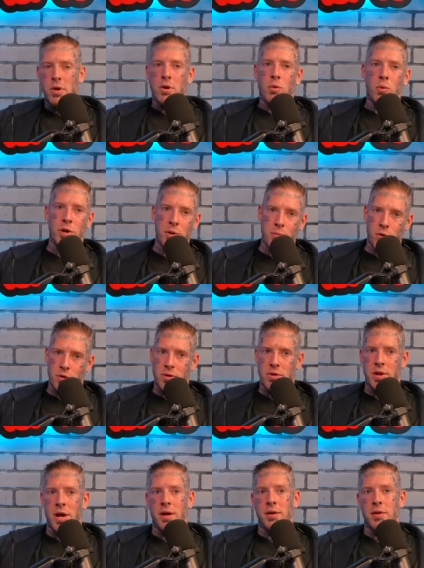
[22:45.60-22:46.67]
we need more than
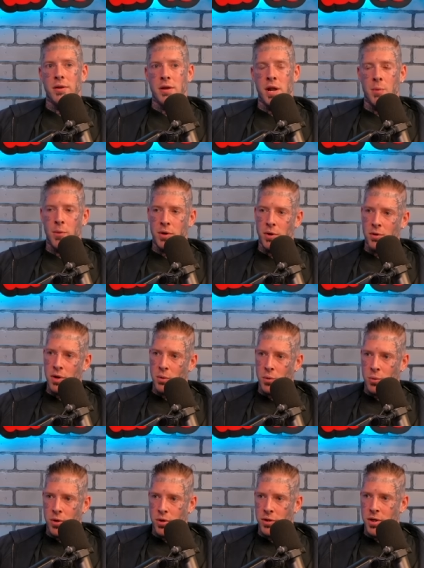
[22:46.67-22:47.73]
that. And I'm like, okay,
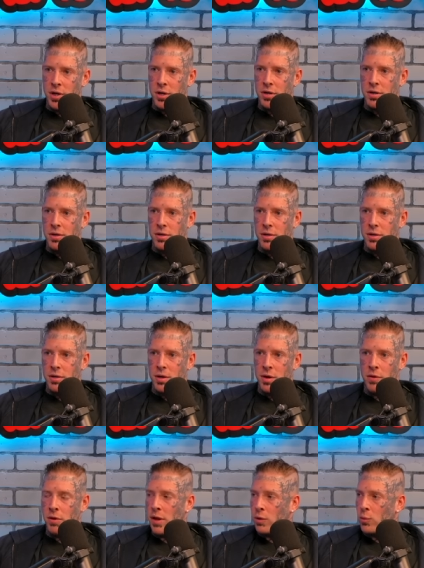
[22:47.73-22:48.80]
well, what do you need?
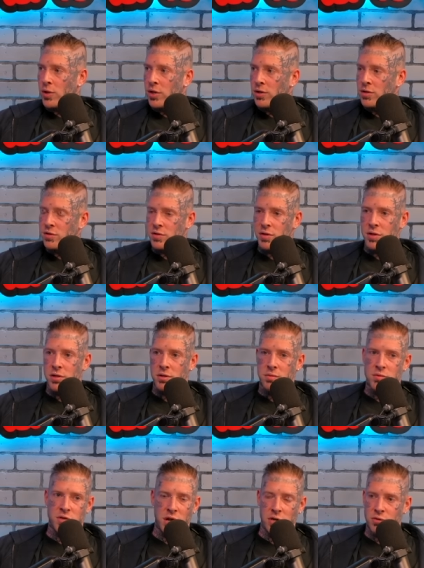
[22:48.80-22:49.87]
And they're like, we need to see
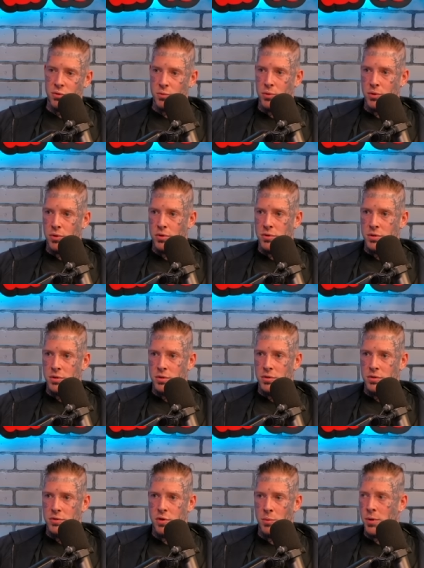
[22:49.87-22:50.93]
sales reports.
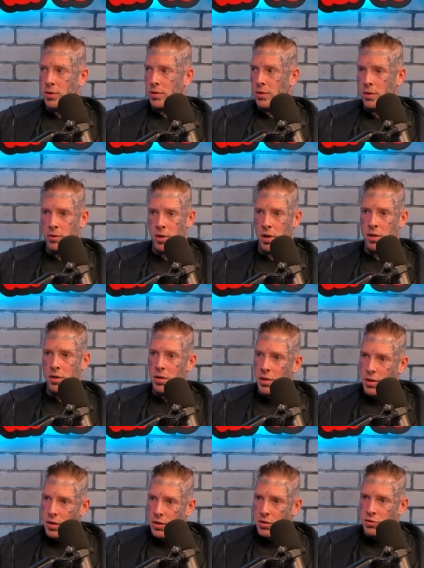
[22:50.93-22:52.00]
So I'm like, okay.
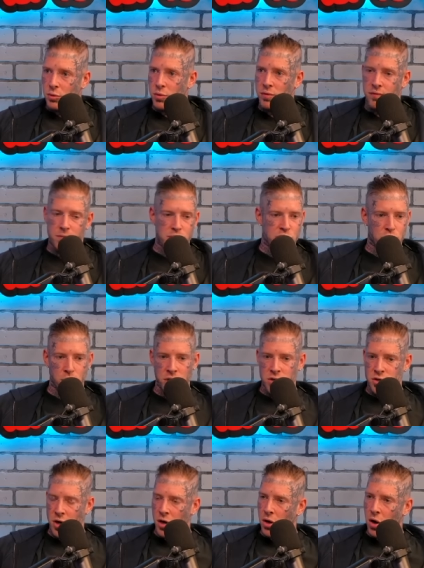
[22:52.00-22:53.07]
So we've
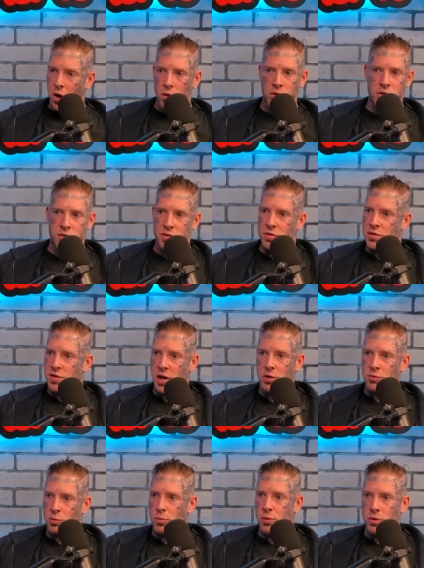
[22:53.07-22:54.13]
screenshot all the
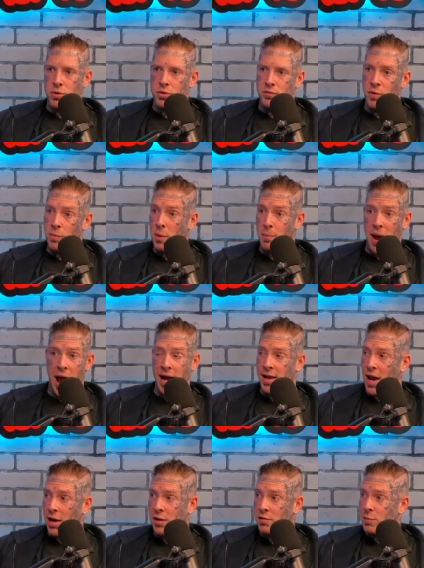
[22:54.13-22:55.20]
sales reports from the back
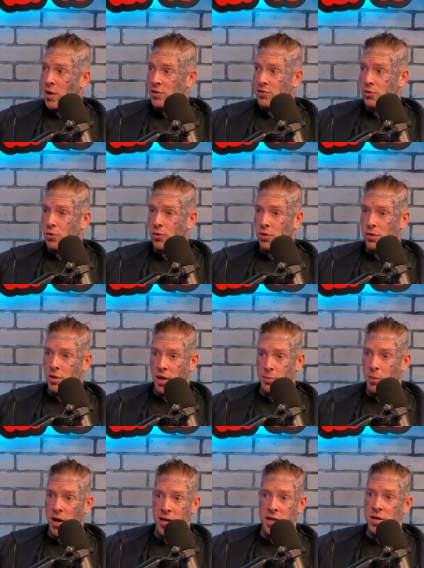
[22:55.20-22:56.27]
end of my store, like
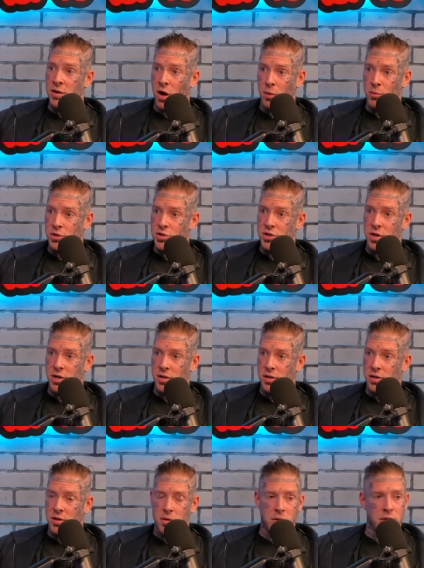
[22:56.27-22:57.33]
my e-commerce shit.
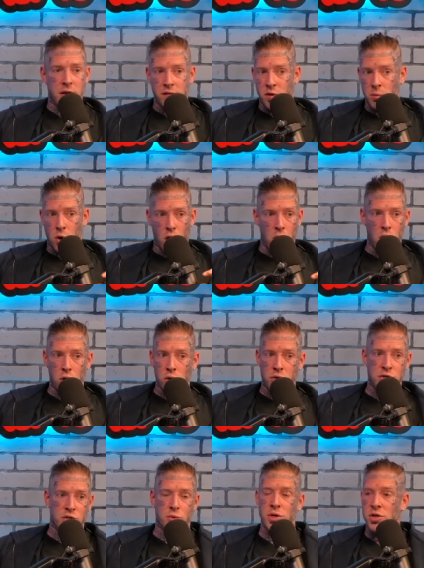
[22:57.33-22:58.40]
Give them all the
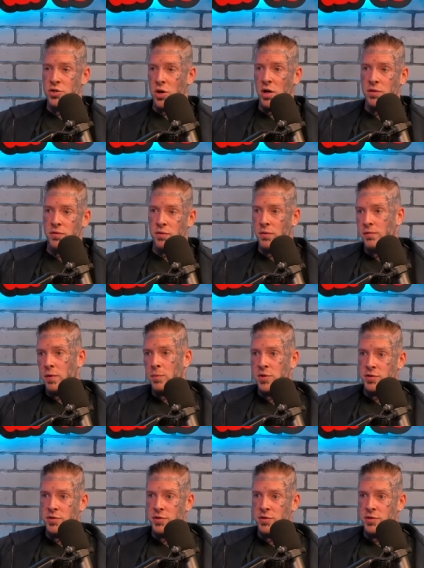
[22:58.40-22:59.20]
screenshots for, from the